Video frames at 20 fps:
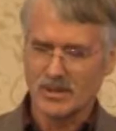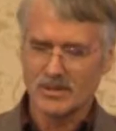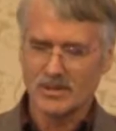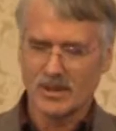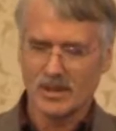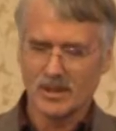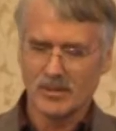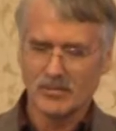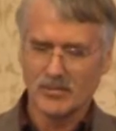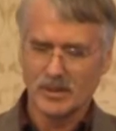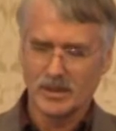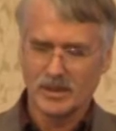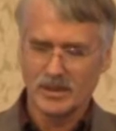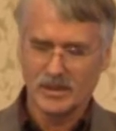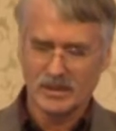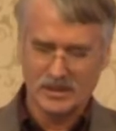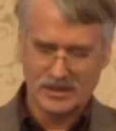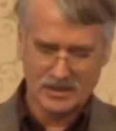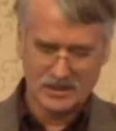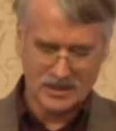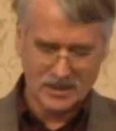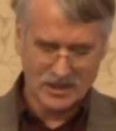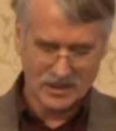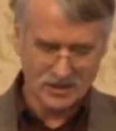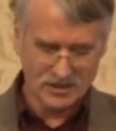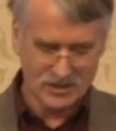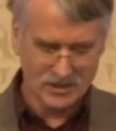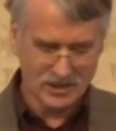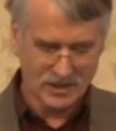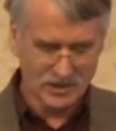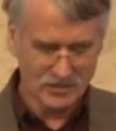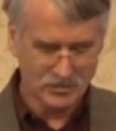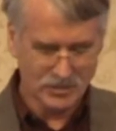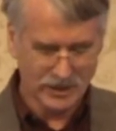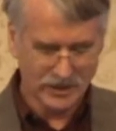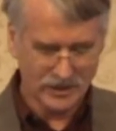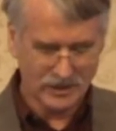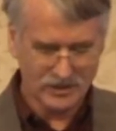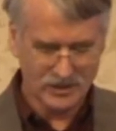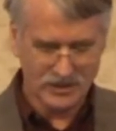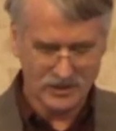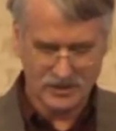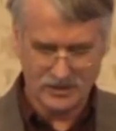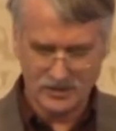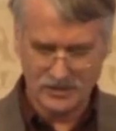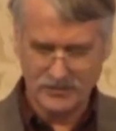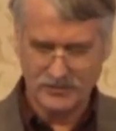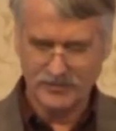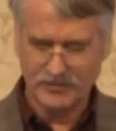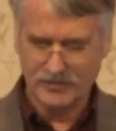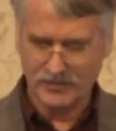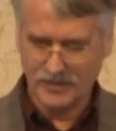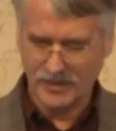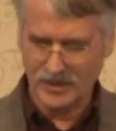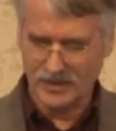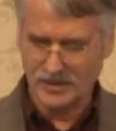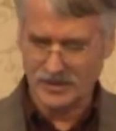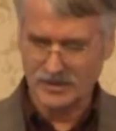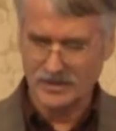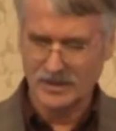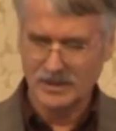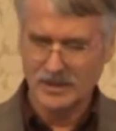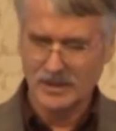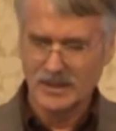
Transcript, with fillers: the time when uh, he actually had black hair. Uh,